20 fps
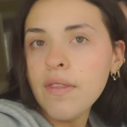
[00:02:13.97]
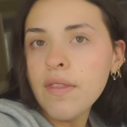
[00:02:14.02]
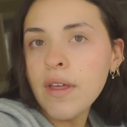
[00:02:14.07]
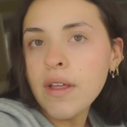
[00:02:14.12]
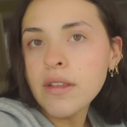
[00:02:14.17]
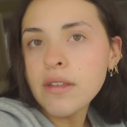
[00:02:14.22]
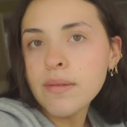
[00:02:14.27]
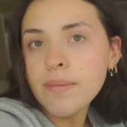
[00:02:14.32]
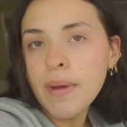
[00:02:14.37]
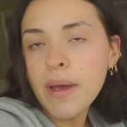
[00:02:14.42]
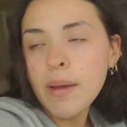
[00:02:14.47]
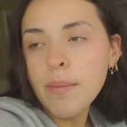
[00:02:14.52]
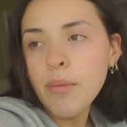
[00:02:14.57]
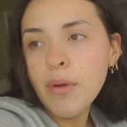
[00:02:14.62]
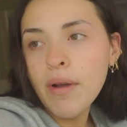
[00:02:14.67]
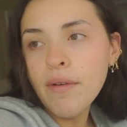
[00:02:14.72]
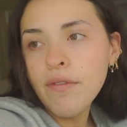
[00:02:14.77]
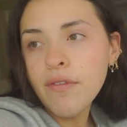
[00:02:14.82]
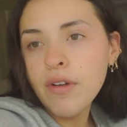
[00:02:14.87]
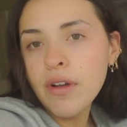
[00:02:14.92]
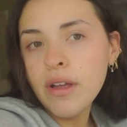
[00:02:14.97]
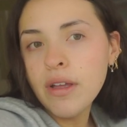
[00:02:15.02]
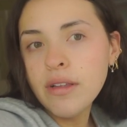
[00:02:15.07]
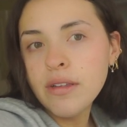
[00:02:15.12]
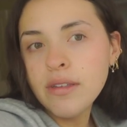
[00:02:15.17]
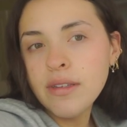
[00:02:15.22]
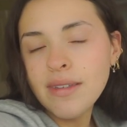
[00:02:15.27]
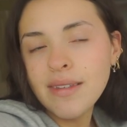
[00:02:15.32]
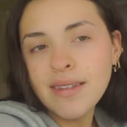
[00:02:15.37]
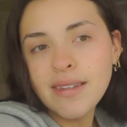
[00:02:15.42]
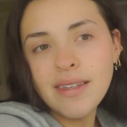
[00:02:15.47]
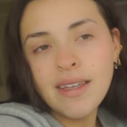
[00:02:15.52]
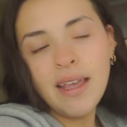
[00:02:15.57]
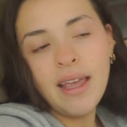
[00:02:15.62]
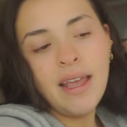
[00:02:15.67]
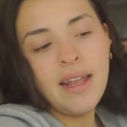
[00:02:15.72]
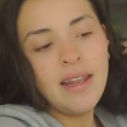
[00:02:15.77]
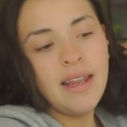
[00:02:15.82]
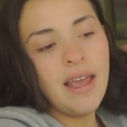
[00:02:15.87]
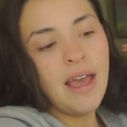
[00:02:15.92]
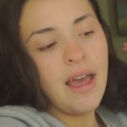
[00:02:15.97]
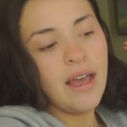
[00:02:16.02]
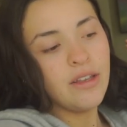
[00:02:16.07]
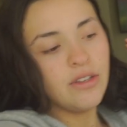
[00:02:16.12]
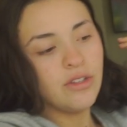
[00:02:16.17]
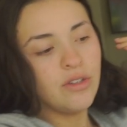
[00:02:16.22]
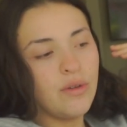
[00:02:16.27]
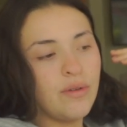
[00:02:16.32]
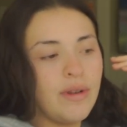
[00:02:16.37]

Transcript: that's my preference. And yeah, so